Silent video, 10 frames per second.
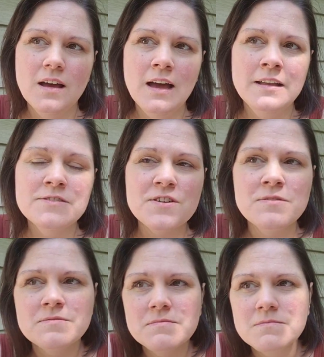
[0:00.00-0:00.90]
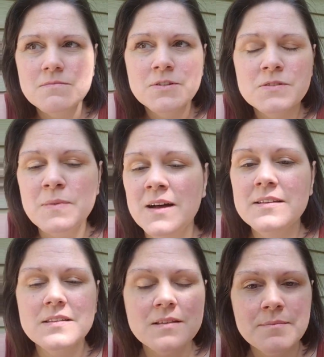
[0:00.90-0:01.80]
And don't respond
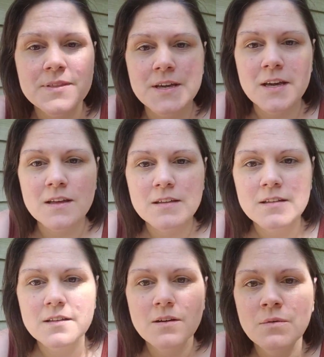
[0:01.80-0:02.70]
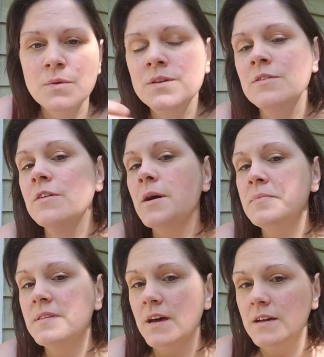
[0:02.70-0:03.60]
to something when you're
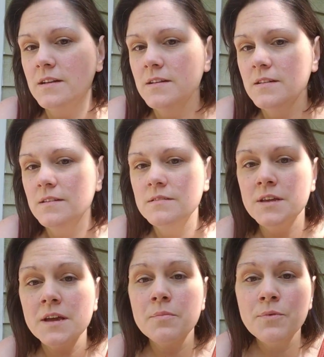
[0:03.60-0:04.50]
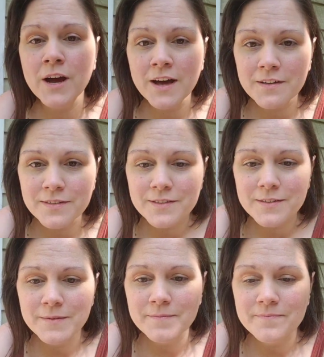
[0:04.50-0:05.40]
upset. Take a breath,
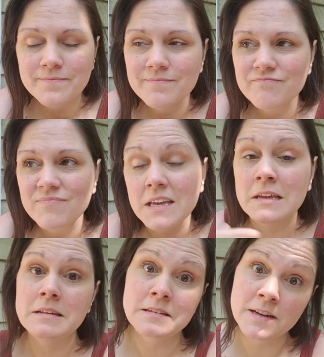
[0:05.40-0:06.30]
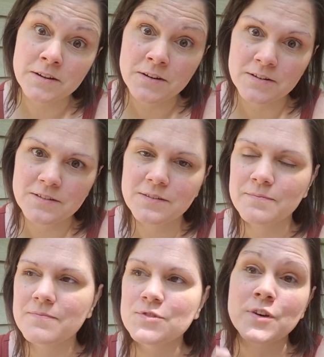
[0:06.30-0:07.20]
eat a Snickers,
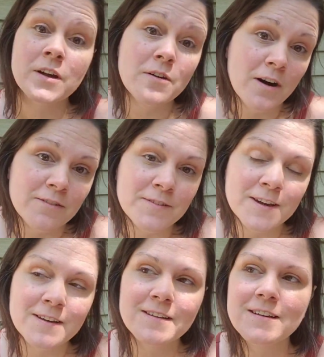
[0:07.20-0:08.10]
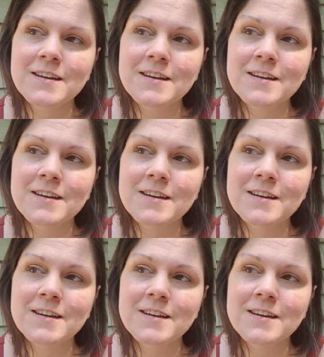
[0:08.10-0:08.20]
drink a coffee.